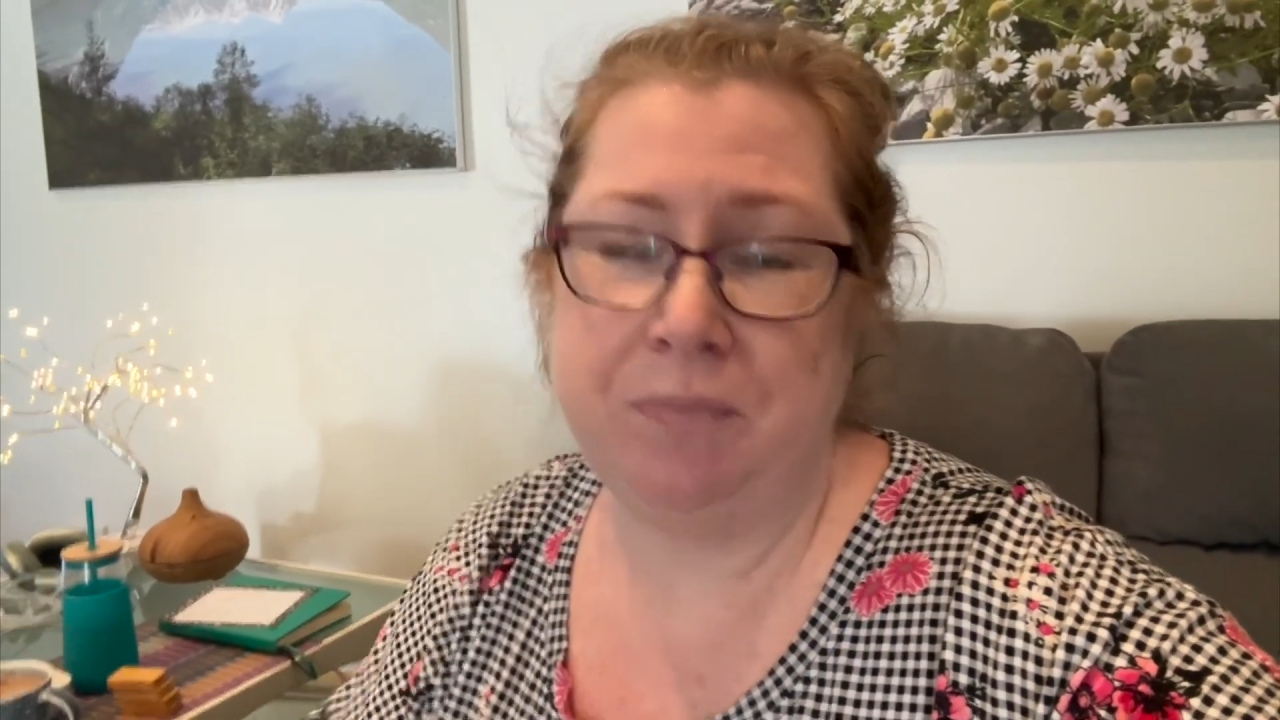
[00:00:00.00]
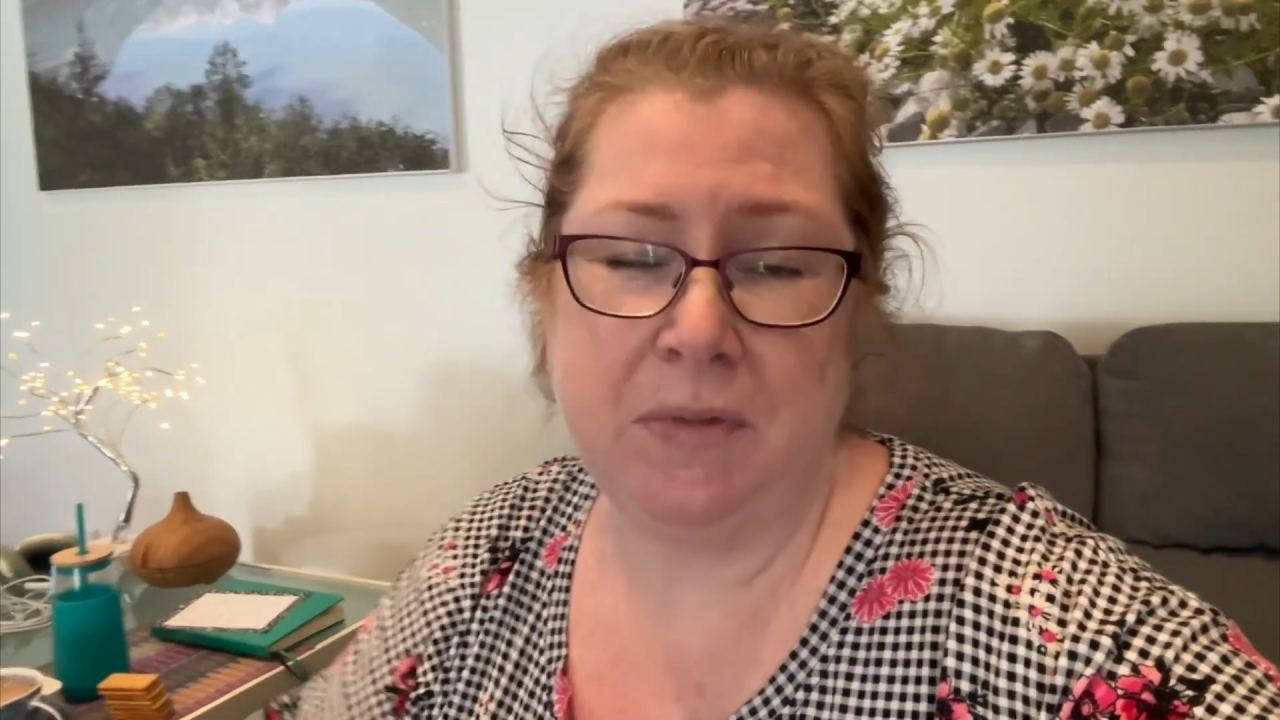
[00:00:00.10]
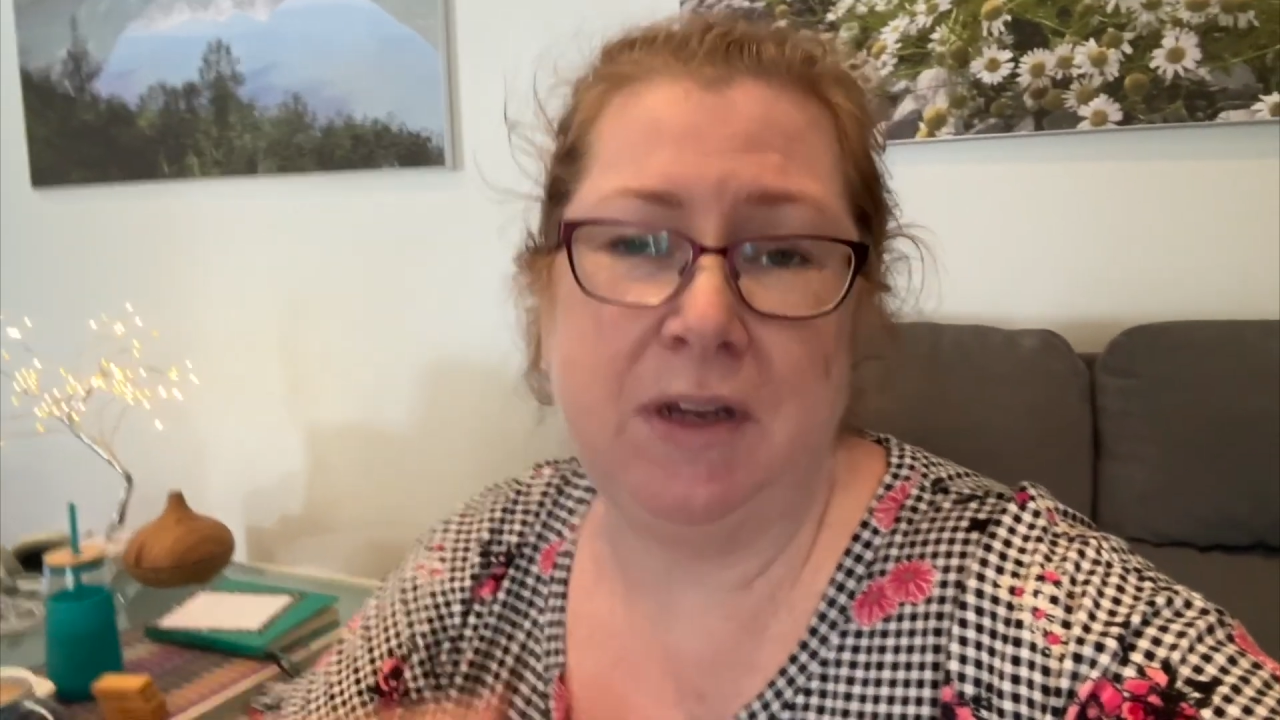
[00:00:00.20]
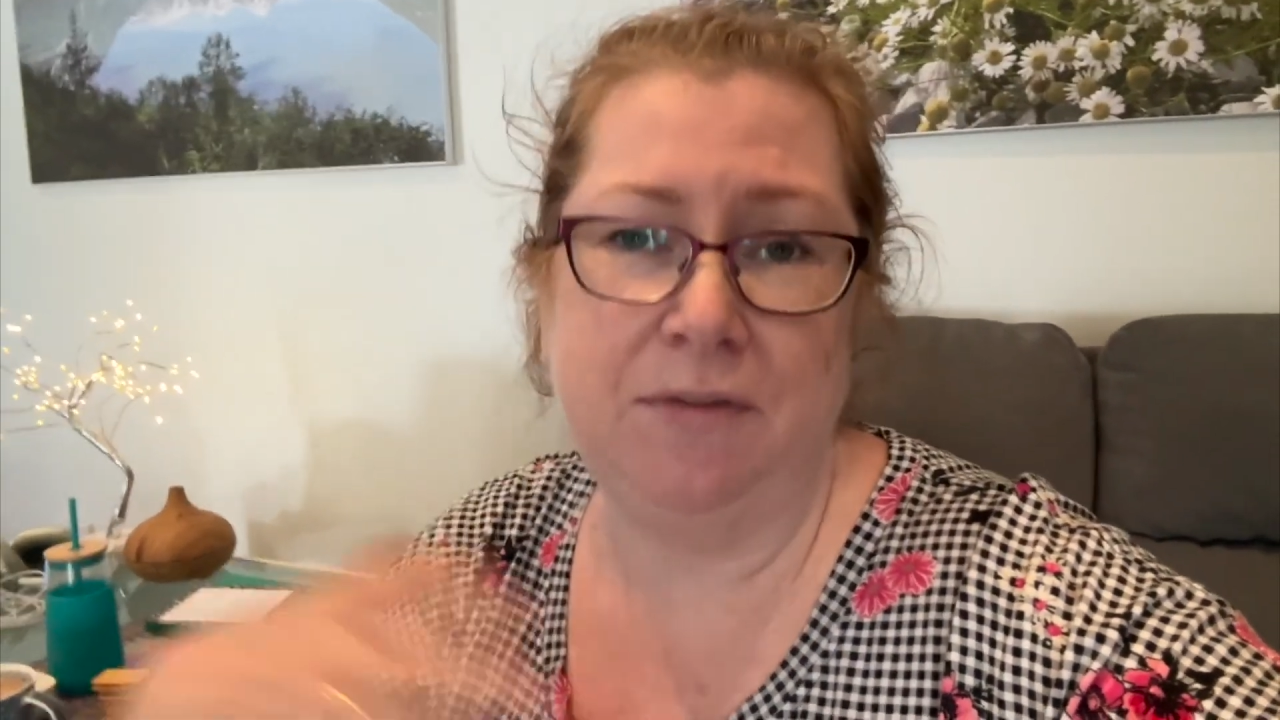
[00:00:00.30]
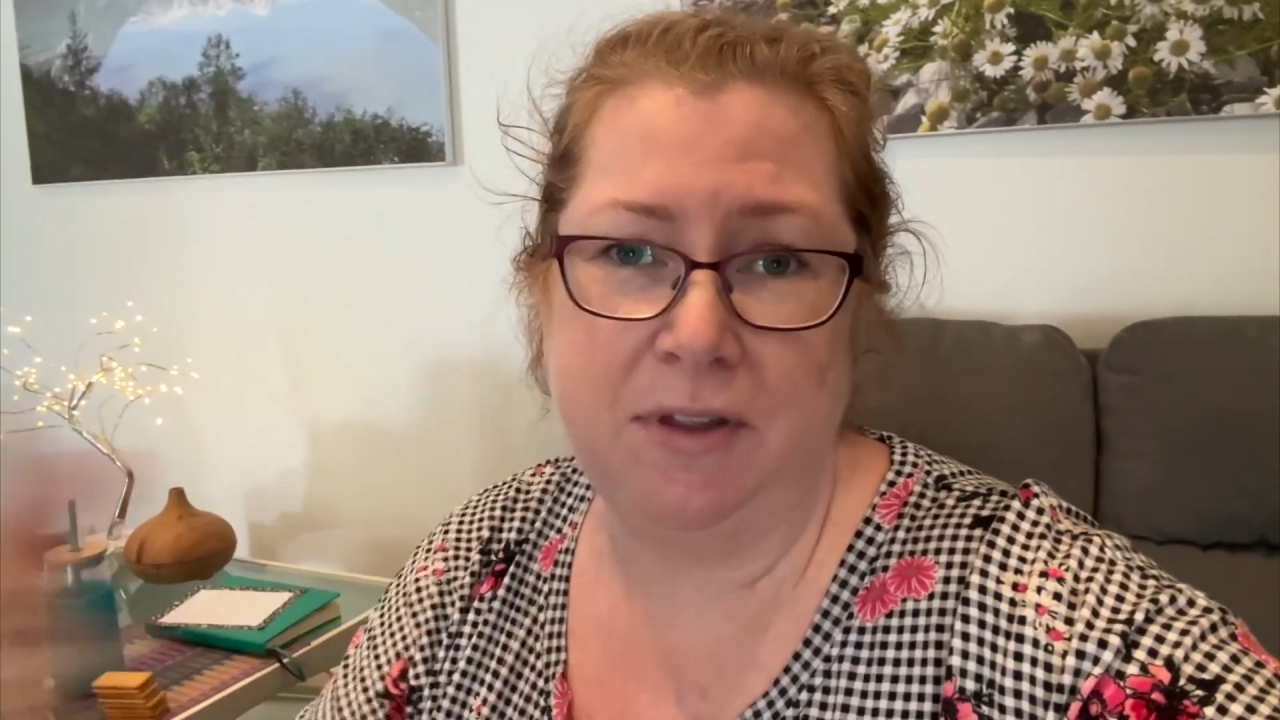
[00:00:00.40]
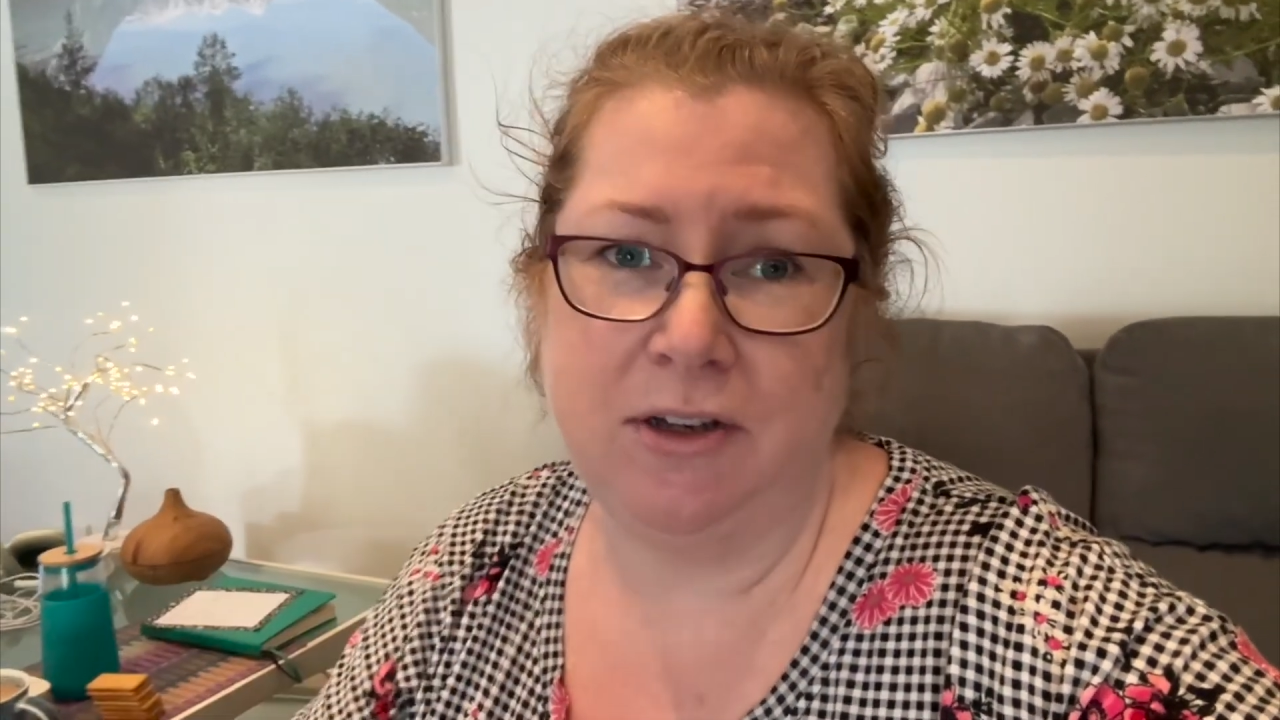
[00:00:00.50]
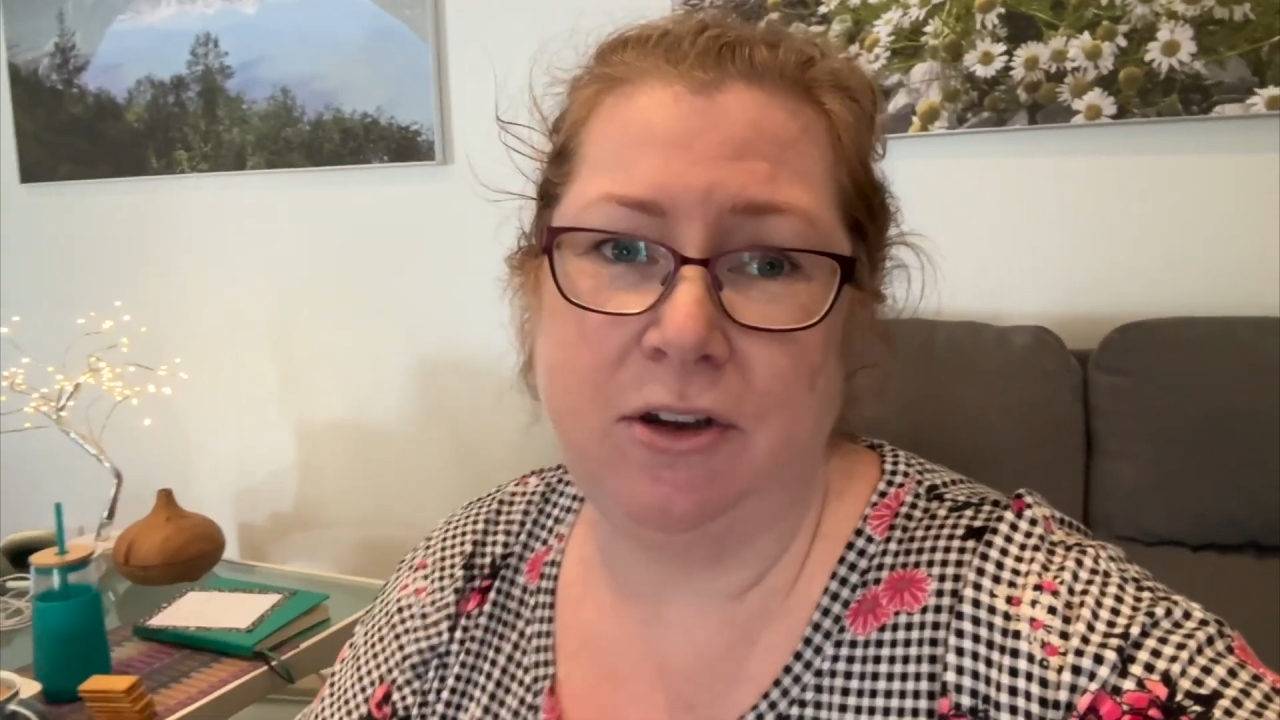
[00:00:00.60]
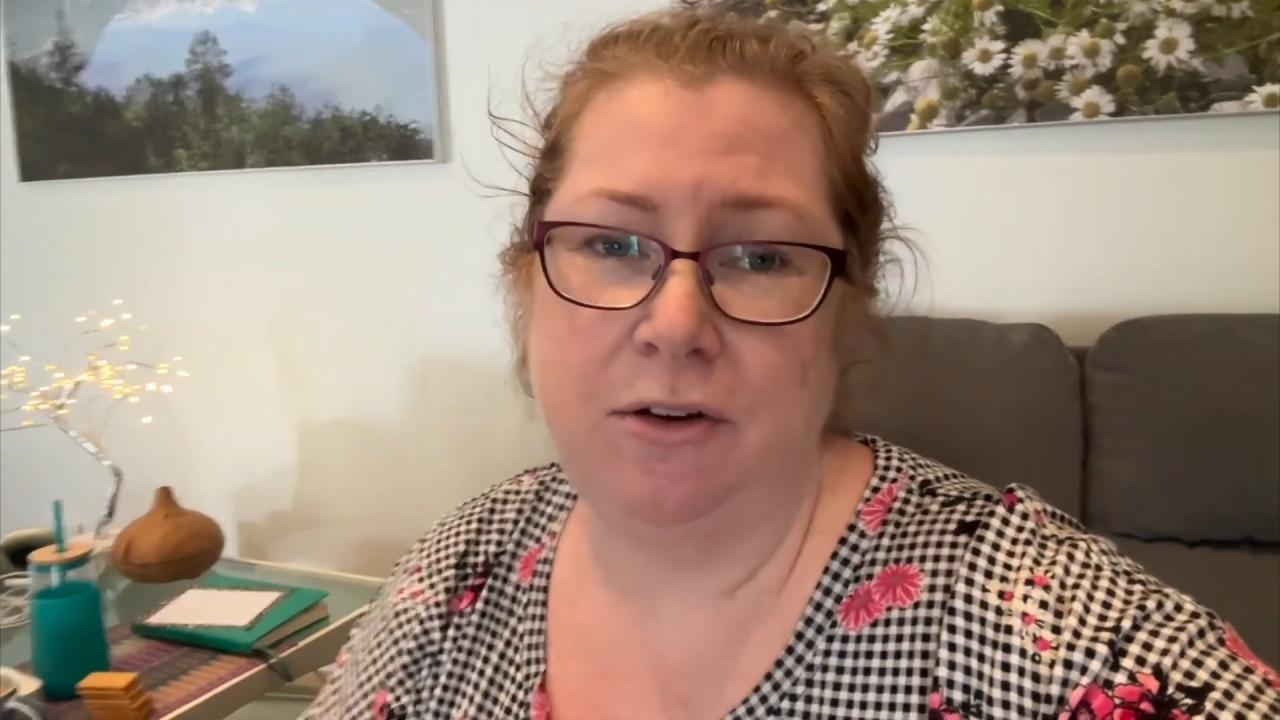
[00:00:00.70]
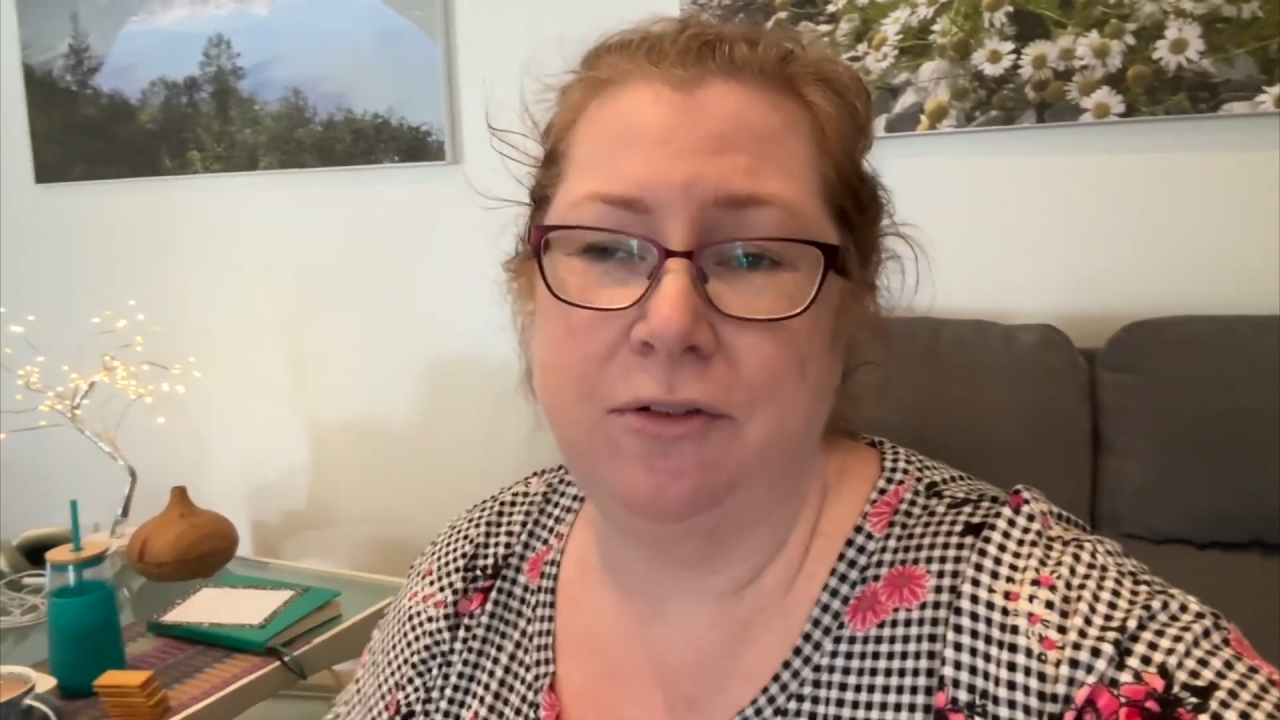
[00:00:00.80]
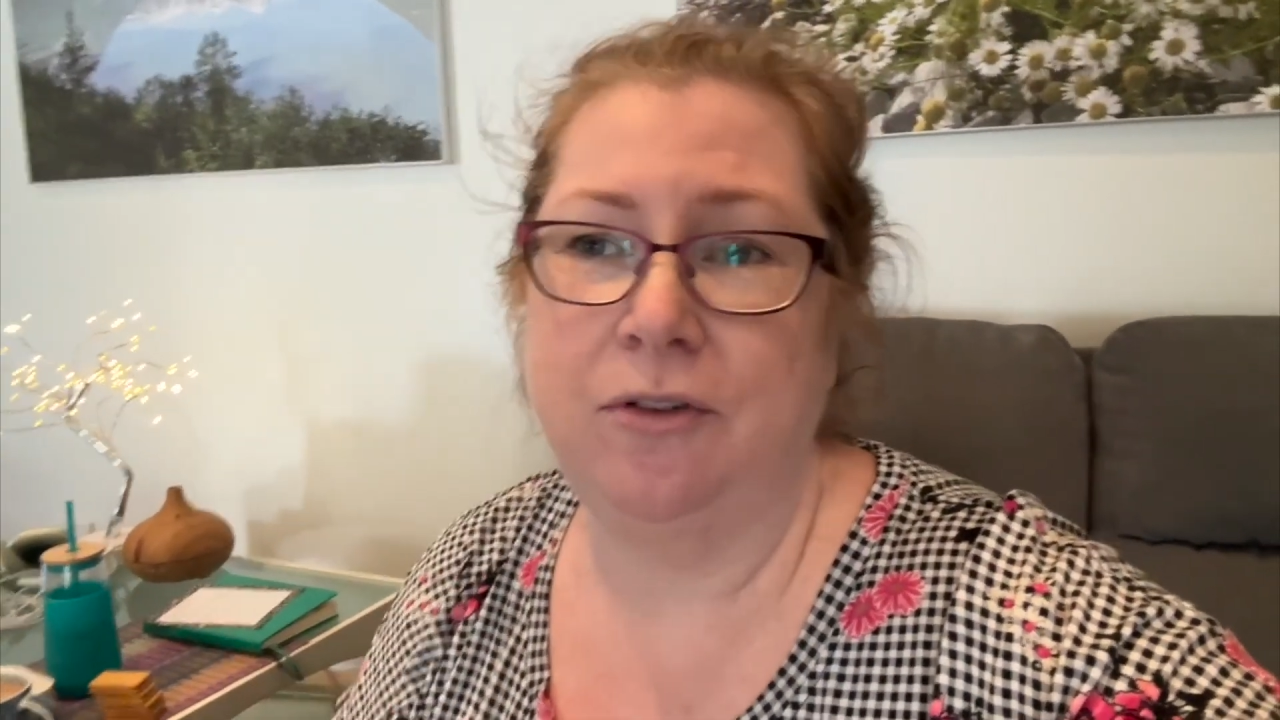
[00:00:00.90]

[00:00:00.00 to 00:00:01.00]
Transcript: if they don't